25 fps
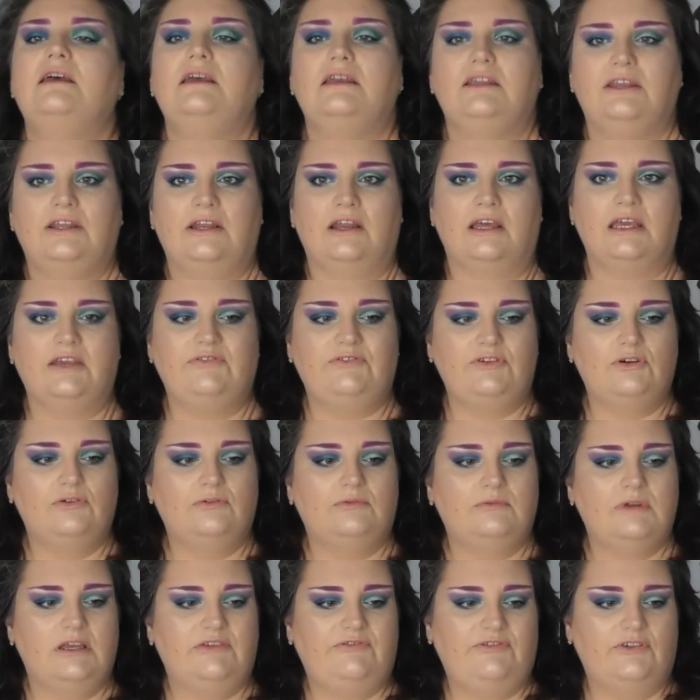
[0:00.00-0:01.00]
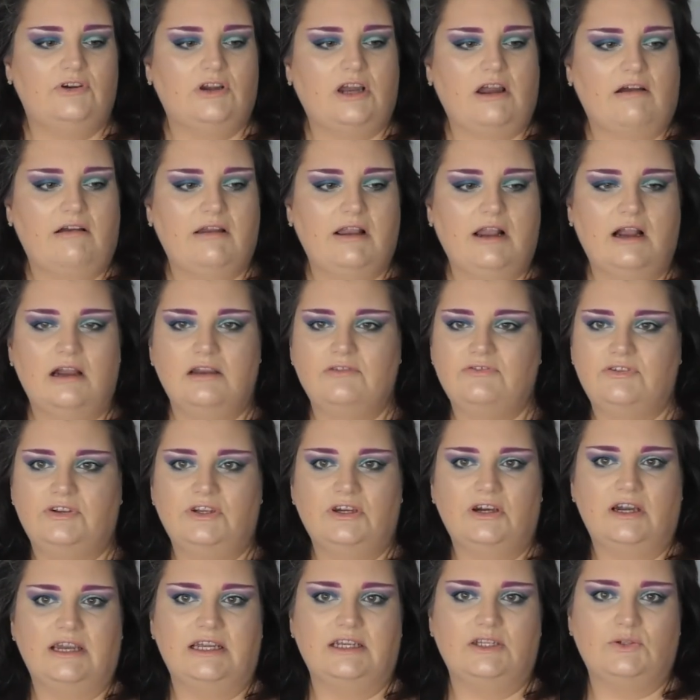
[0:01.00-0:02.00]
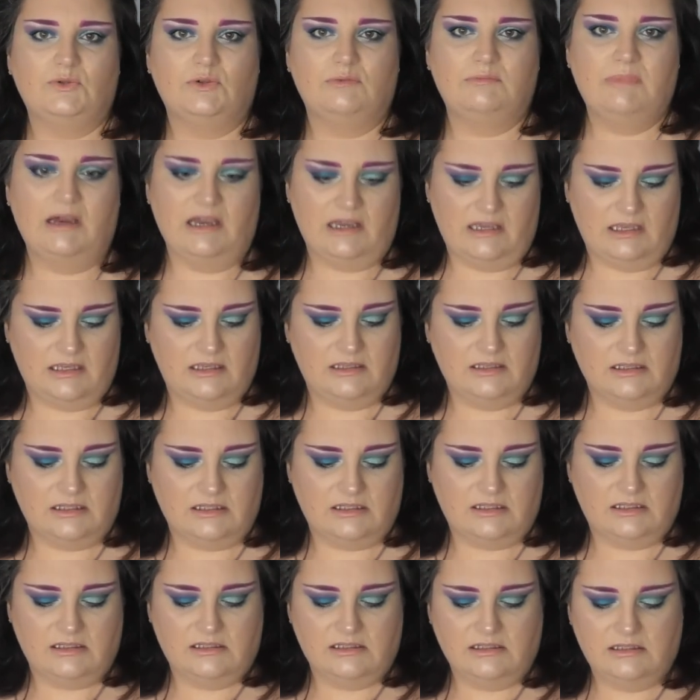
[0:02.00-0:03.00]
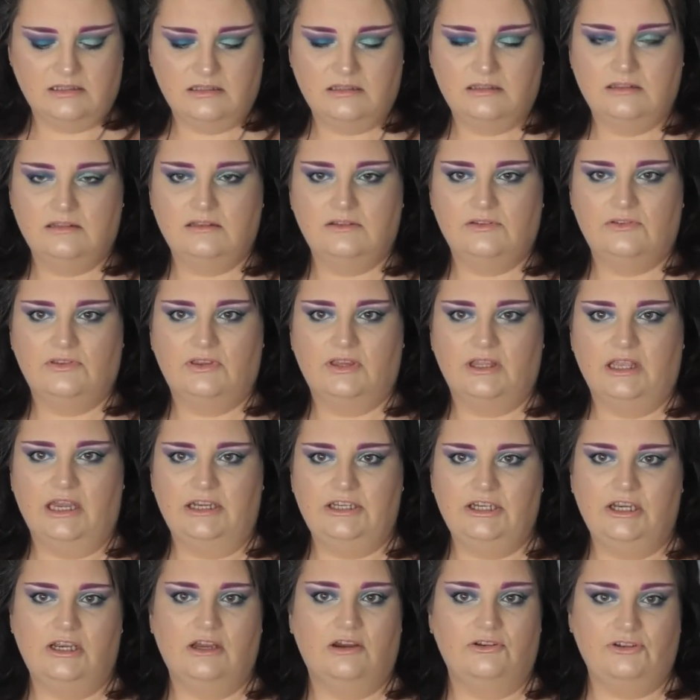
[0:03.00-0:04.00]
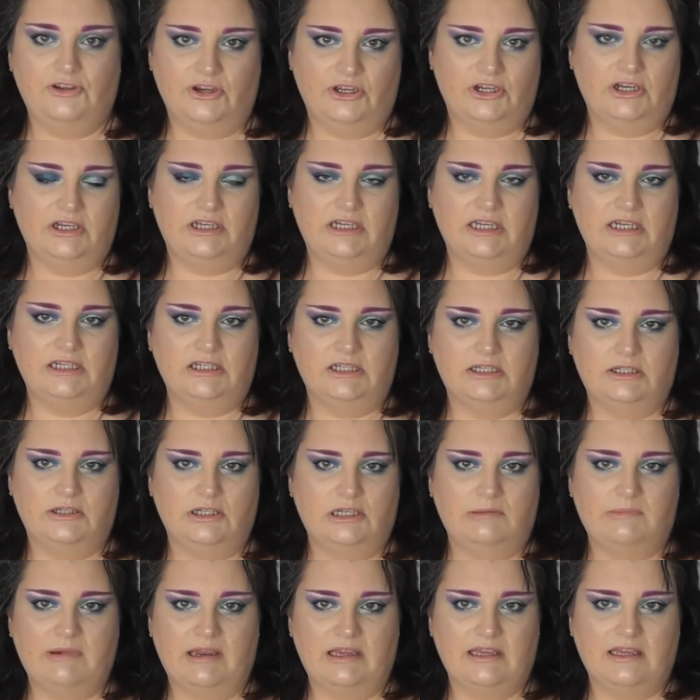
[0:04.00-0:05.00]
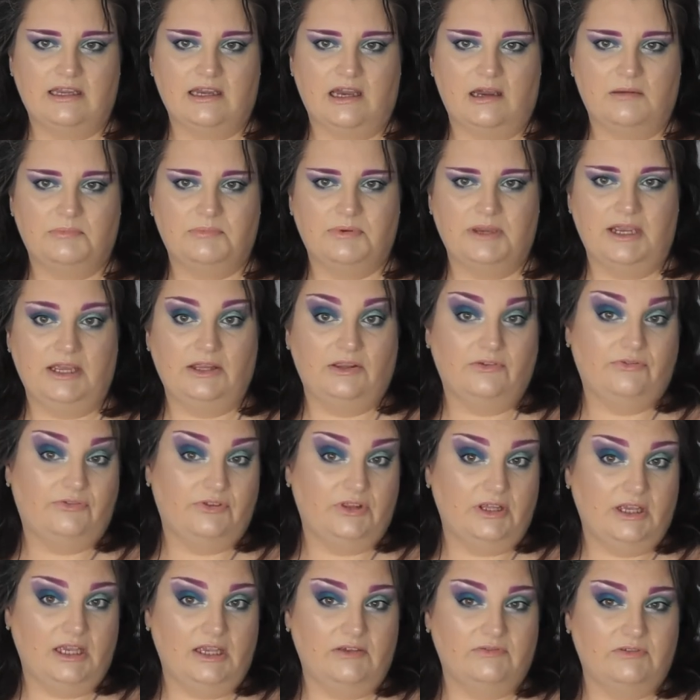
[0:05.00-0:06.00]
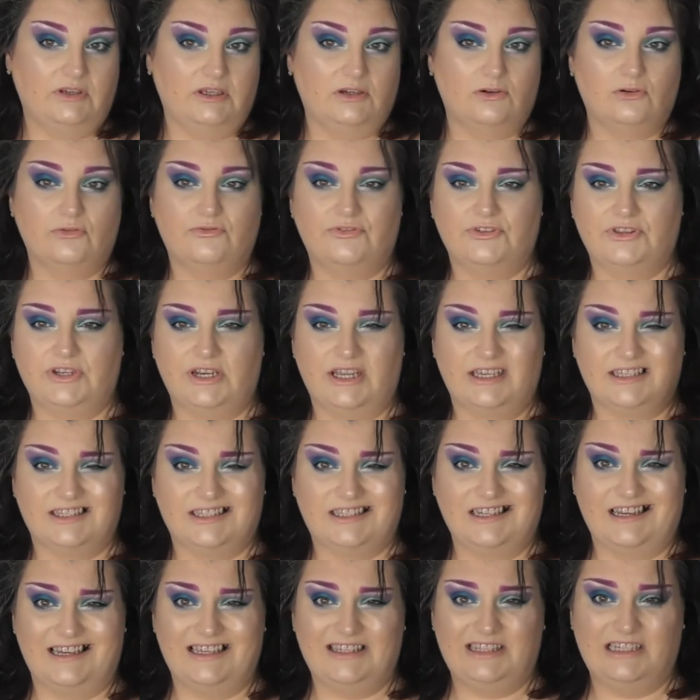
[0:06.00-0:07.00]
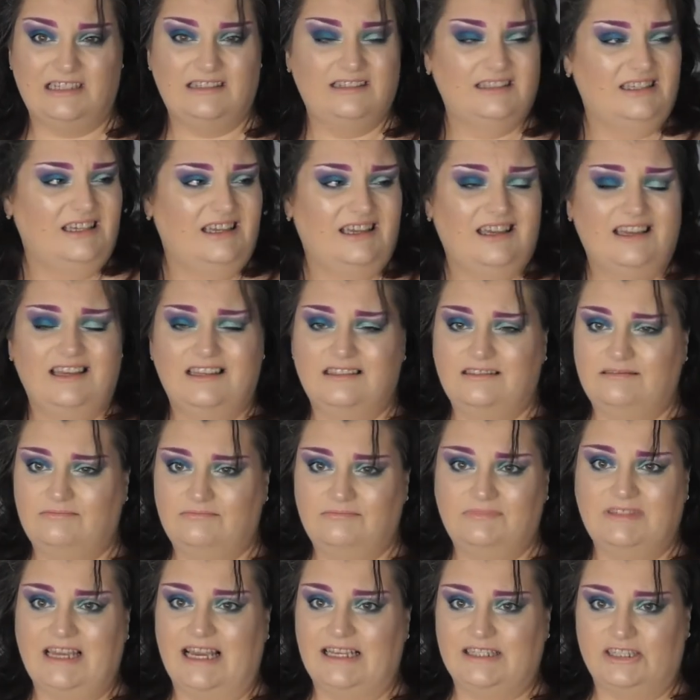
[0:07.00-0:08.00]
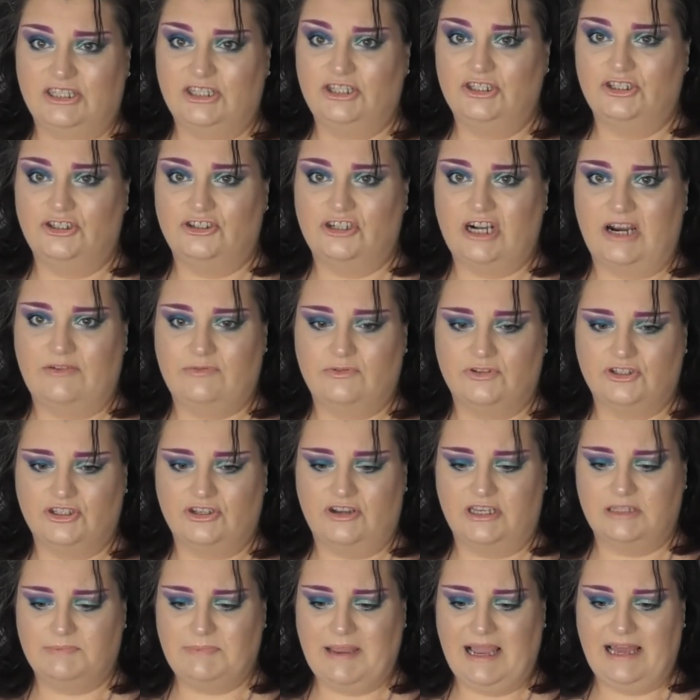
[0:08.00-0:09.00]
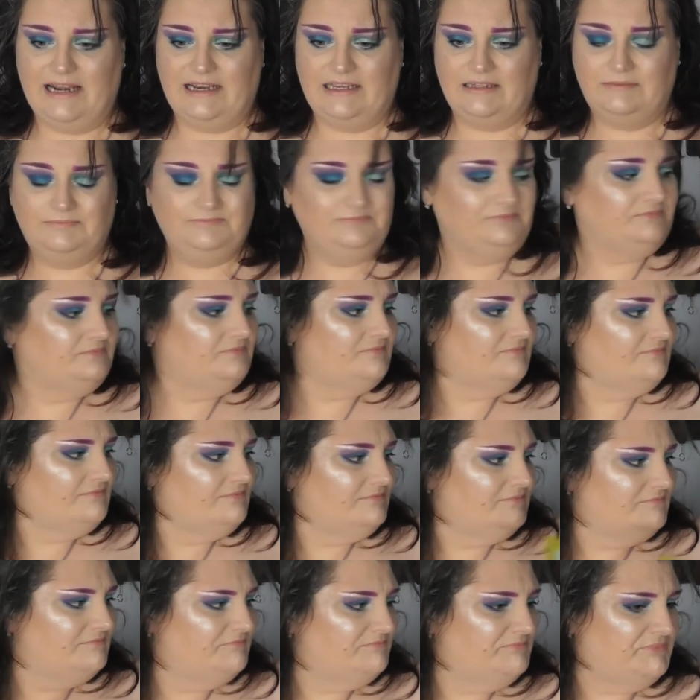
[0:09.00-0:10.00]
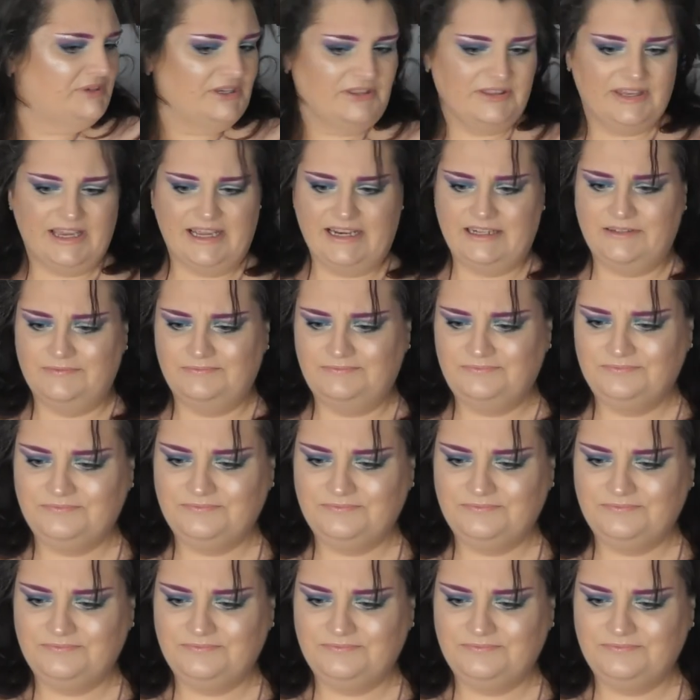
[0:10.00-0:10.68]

you know, if you're if you're going overnight to a mate's and you know you're going to need to do your makeup either for the evening or for the next day, then that's a good travel size palette but then